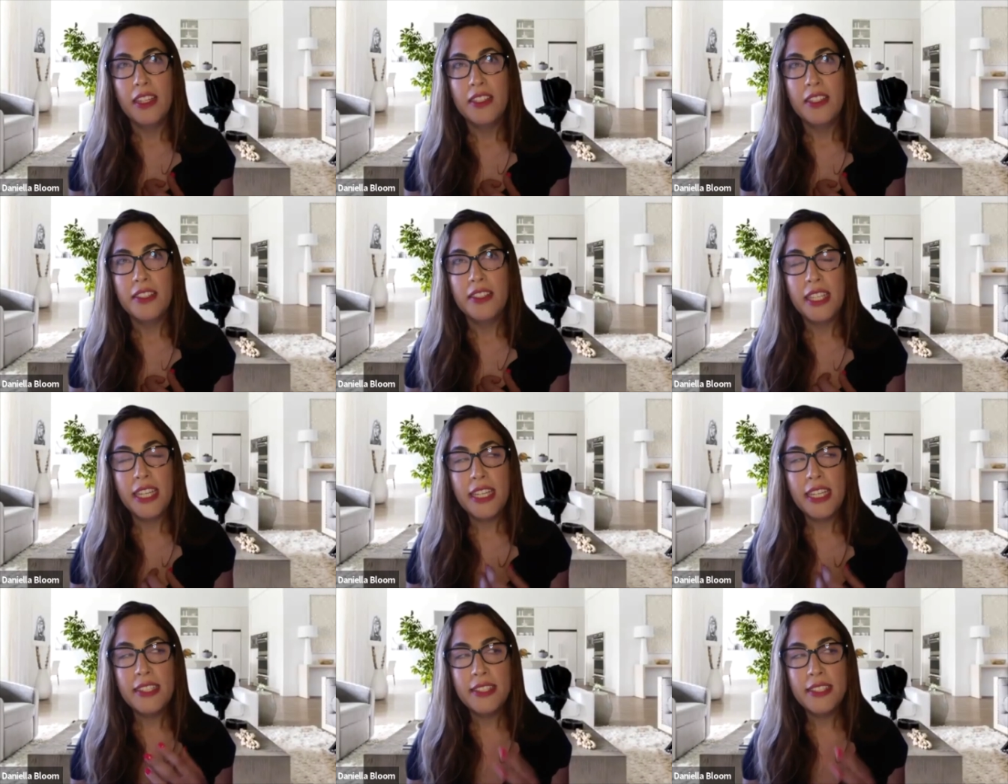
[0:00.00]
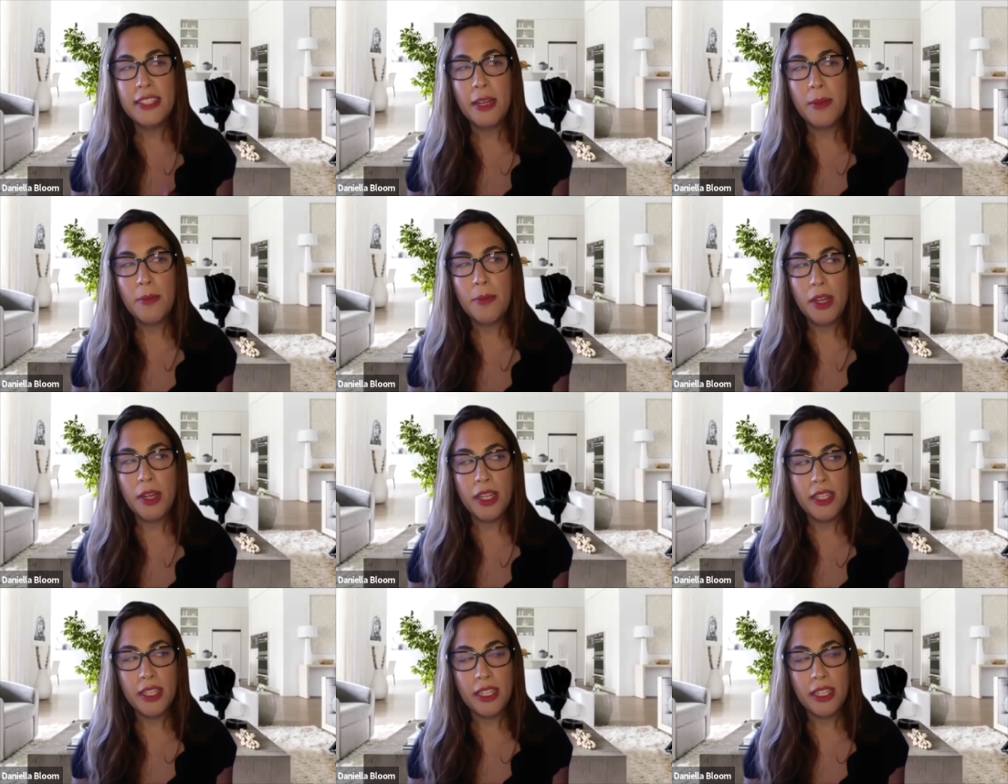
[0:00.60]
seeing
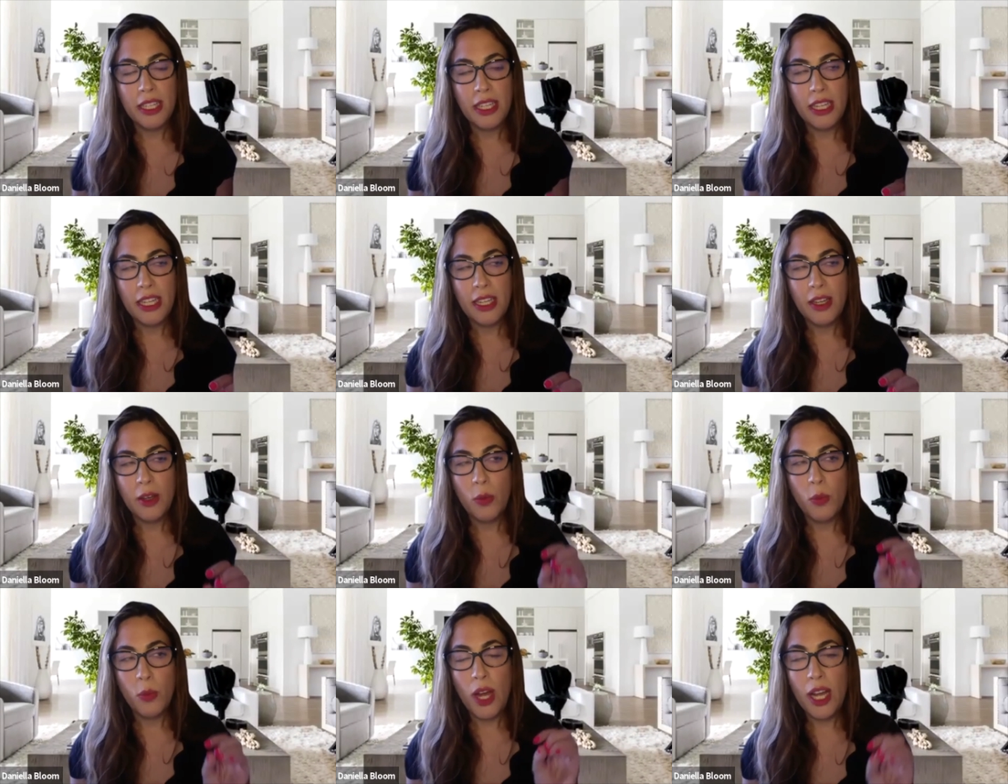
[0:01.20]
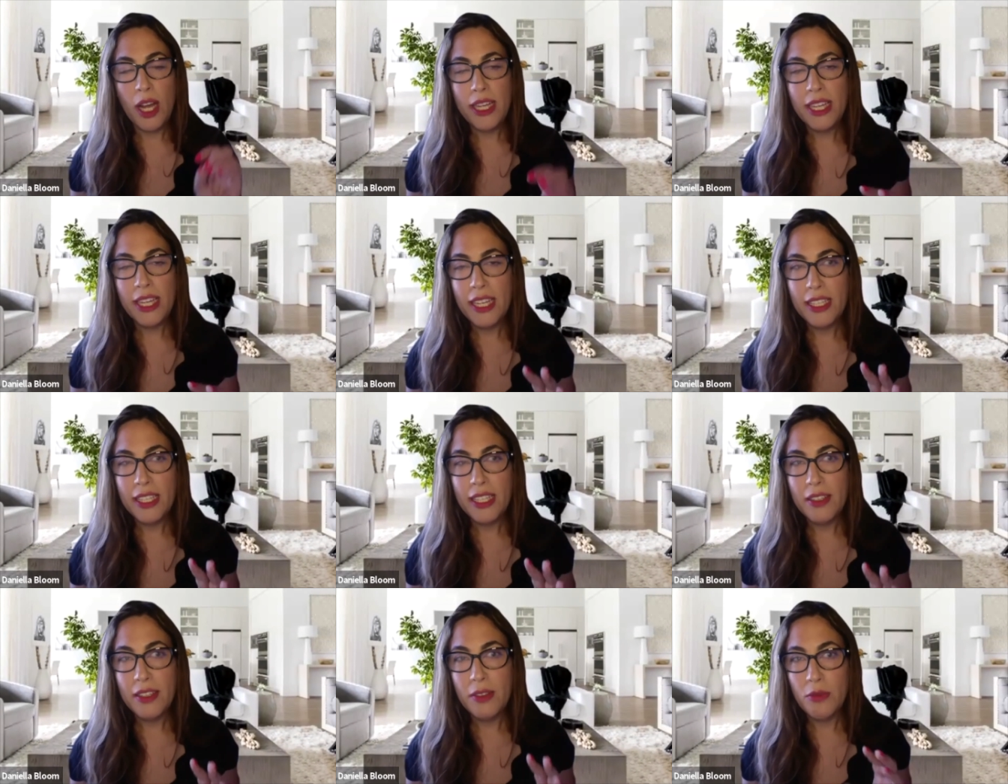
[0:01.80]
someone
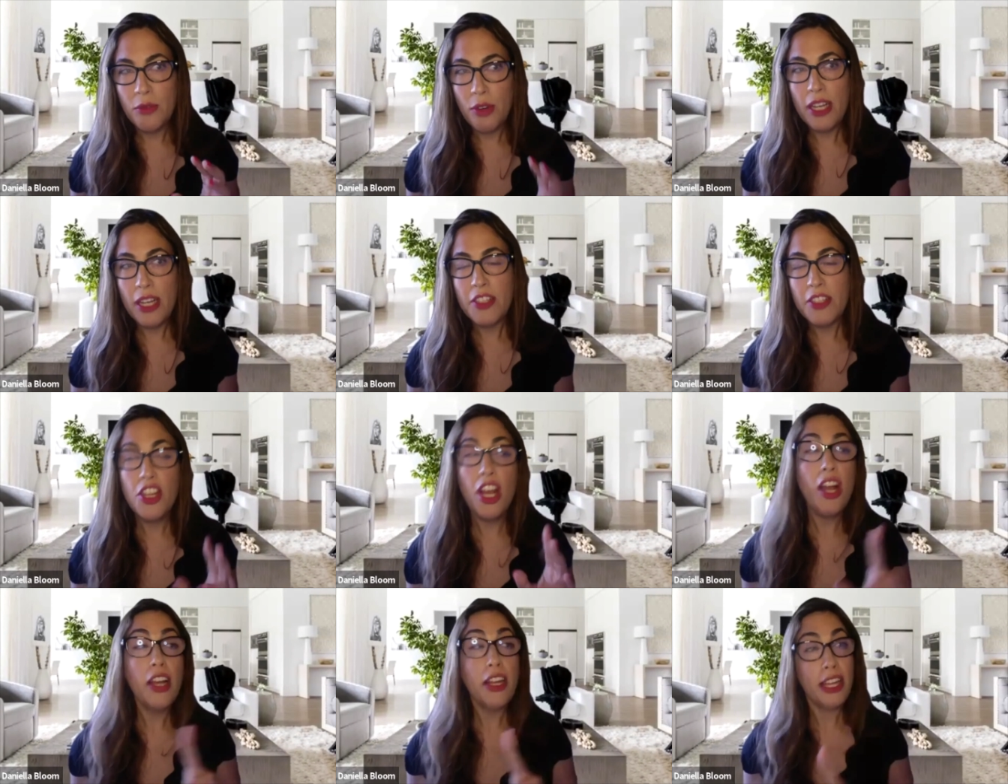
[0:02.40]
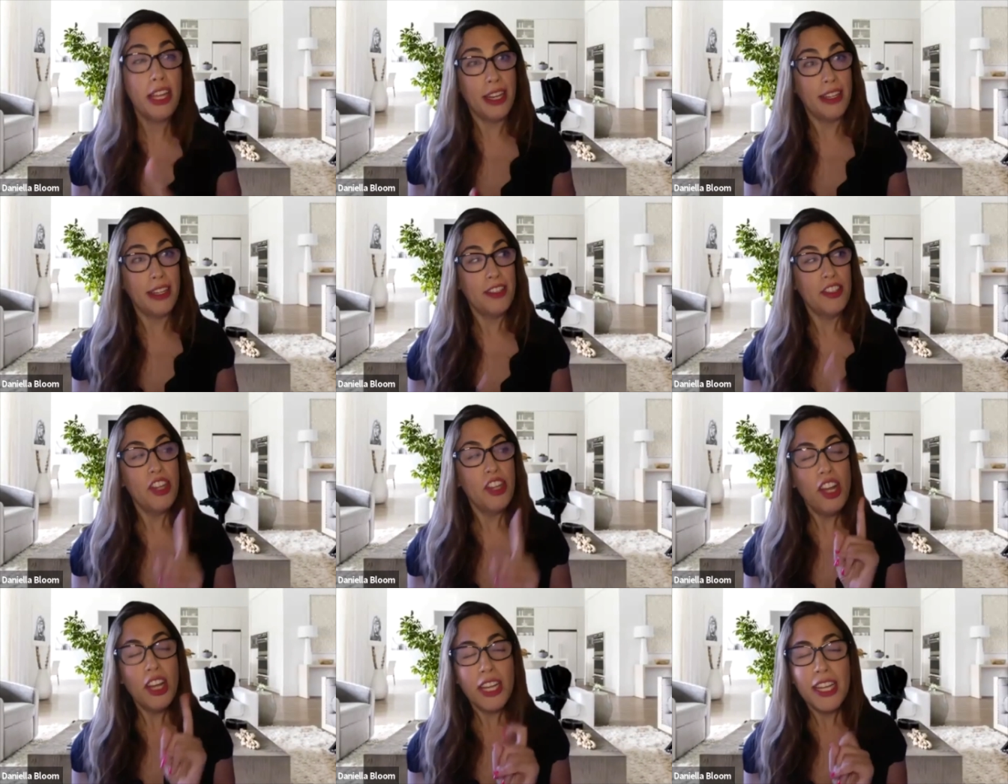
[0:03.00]
walking, run, jogging,
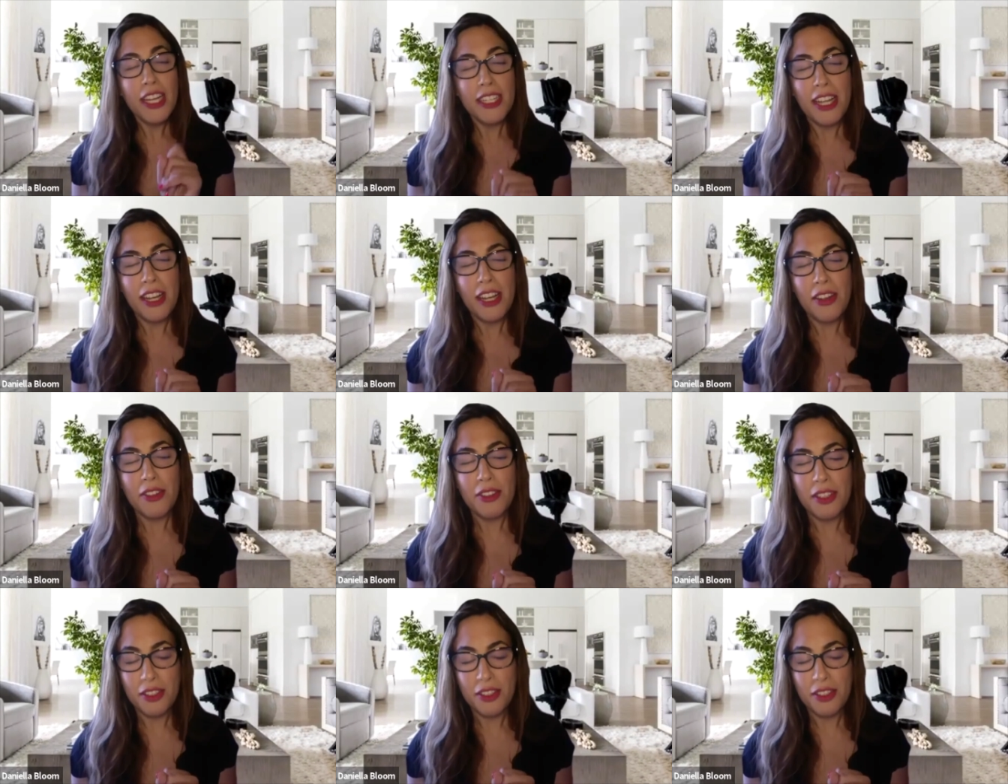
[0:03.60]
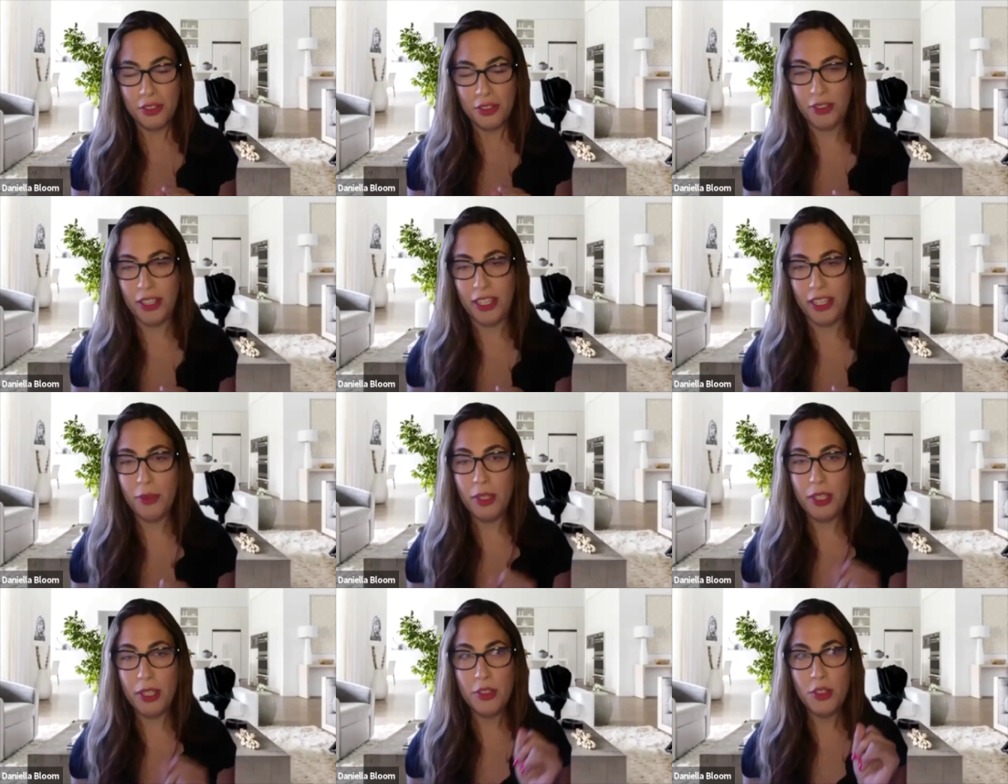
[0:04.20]
jogging down the
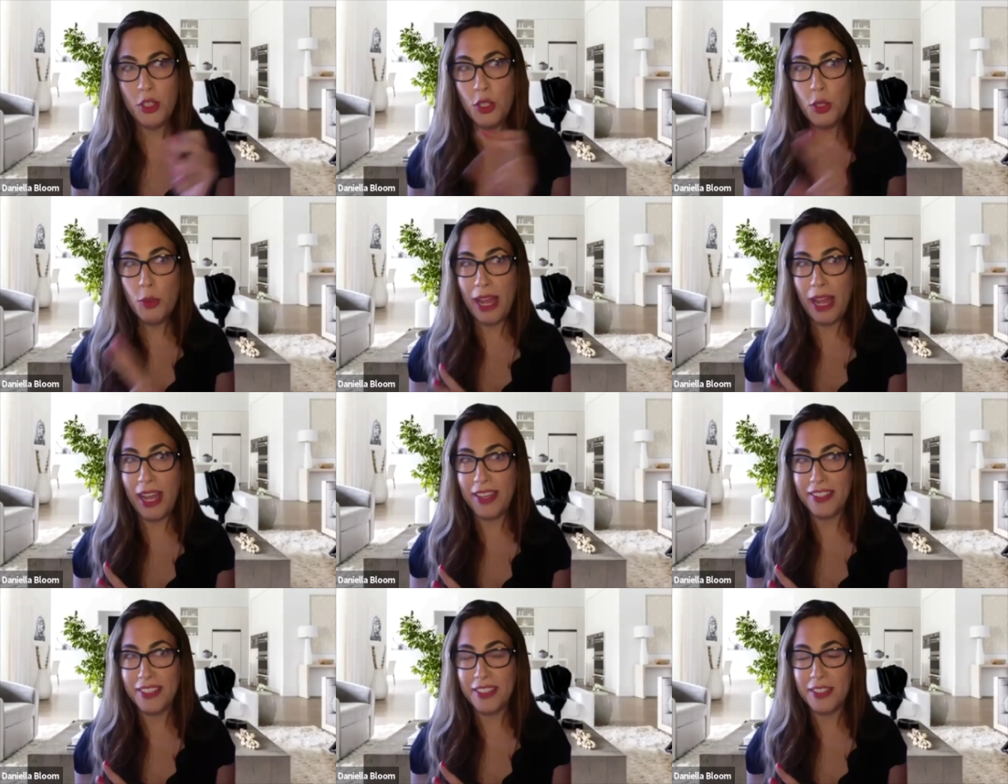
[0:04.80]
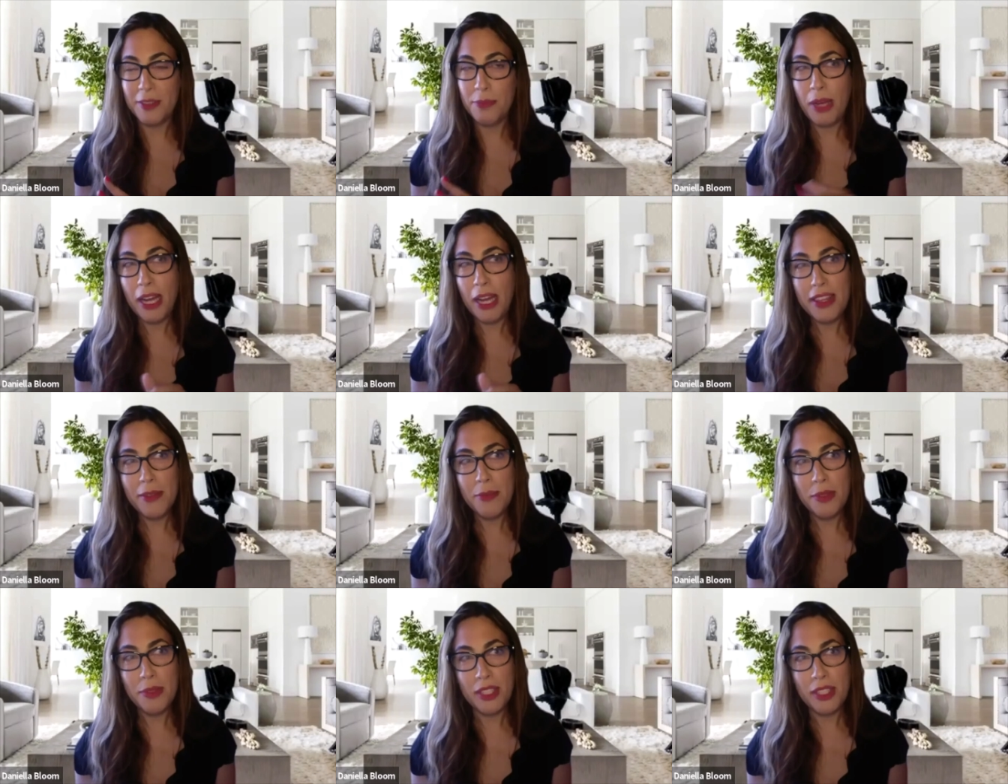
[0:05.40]
street with two masks by
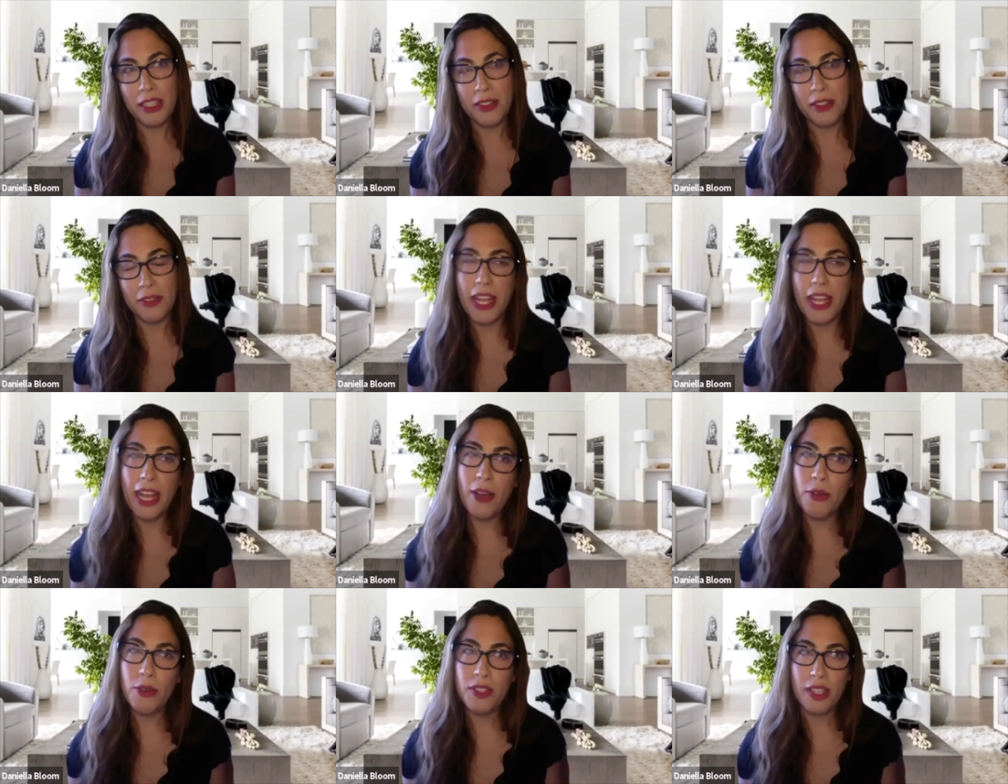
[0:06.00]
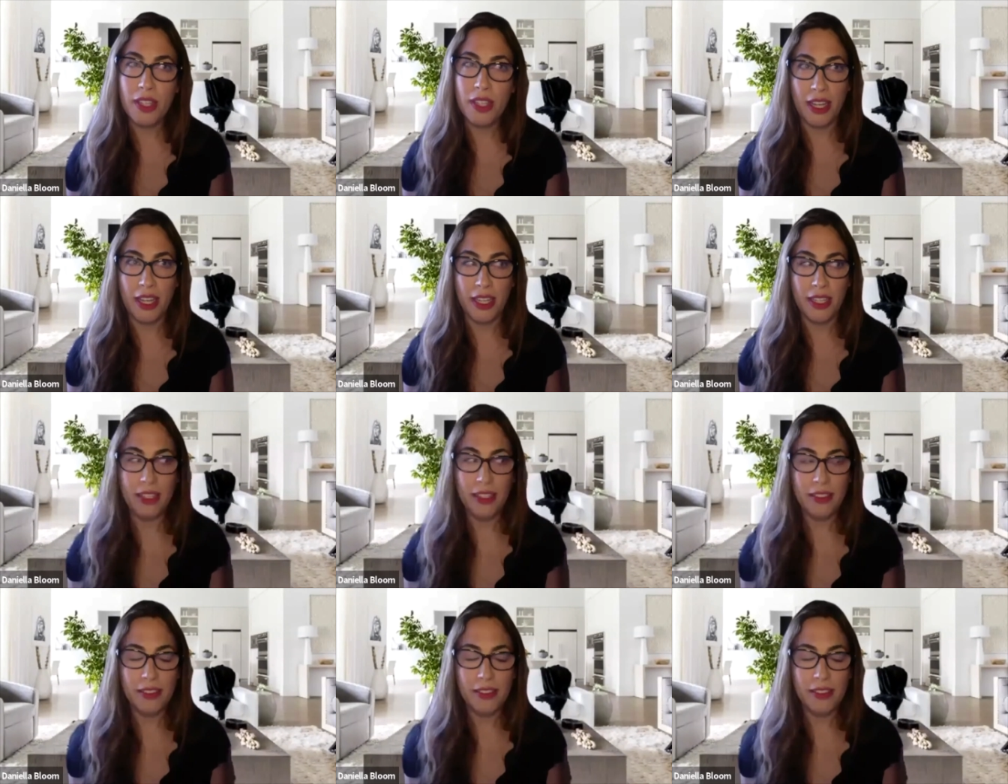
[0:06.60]
themselves outside